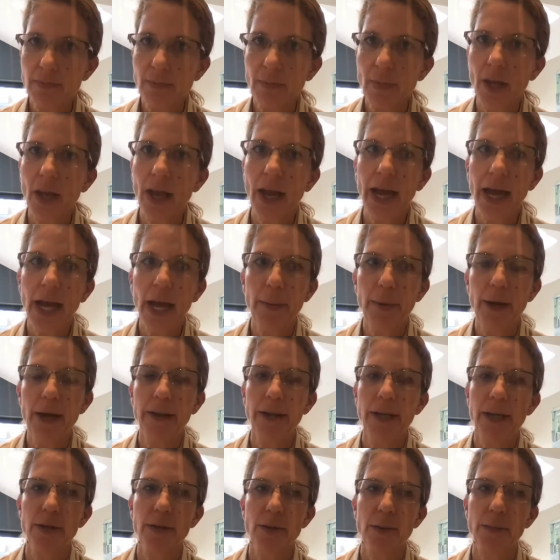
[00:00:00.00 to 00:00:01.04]
And
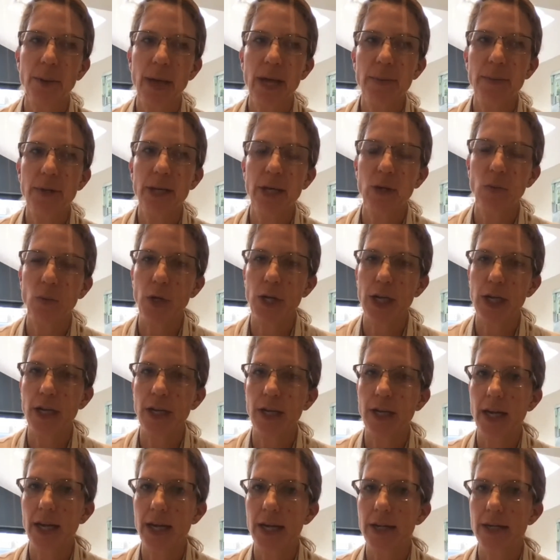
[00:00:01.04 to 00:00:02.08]
then baby-led weaning
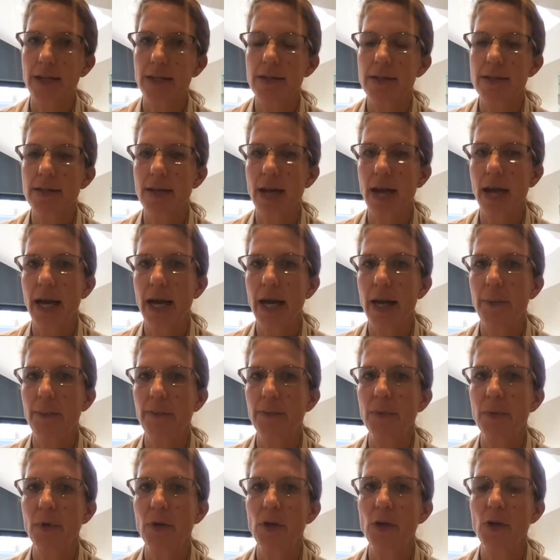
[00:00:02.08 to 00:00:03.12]
is
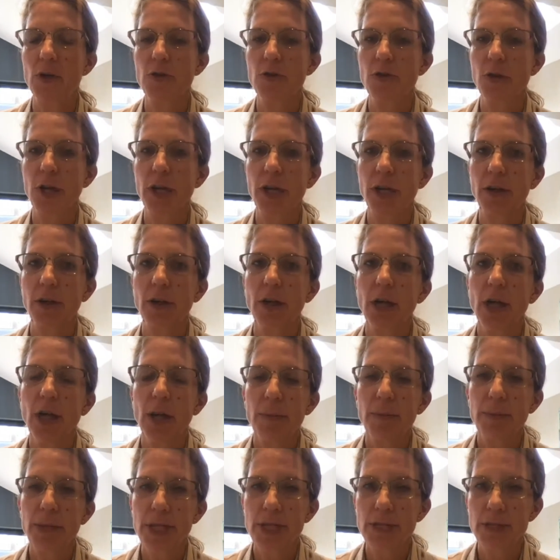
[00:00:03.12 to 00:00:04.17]
using
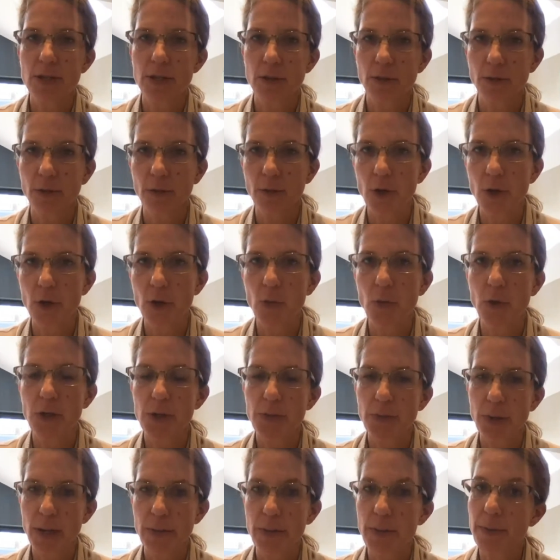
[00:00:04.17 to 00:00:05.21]
pieces of food which
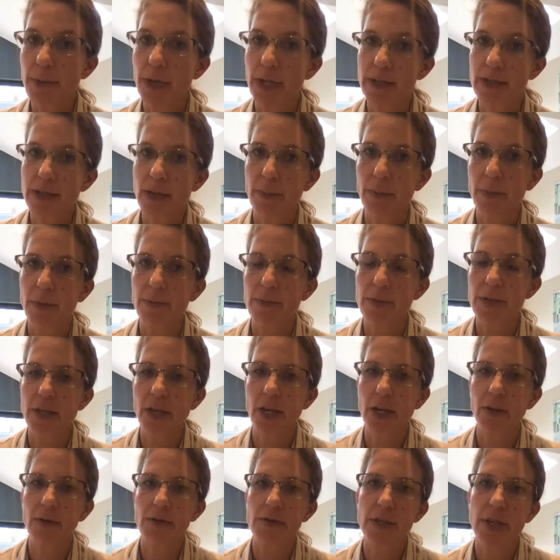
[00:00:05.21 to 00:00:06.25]
baby picks up
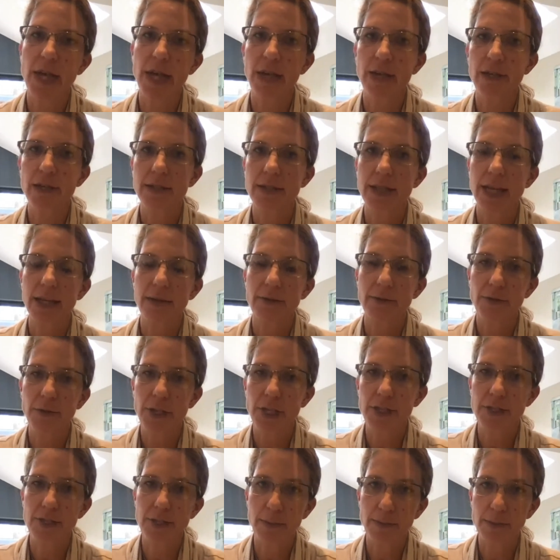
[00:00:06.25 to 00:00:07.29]
themselves and
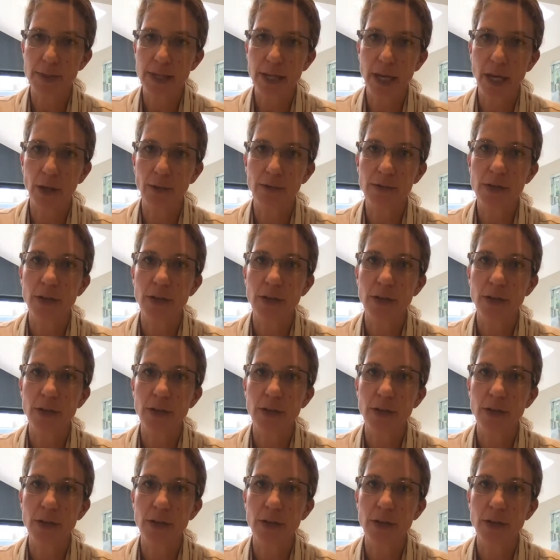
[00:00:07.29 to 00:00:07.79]
feeds themselves.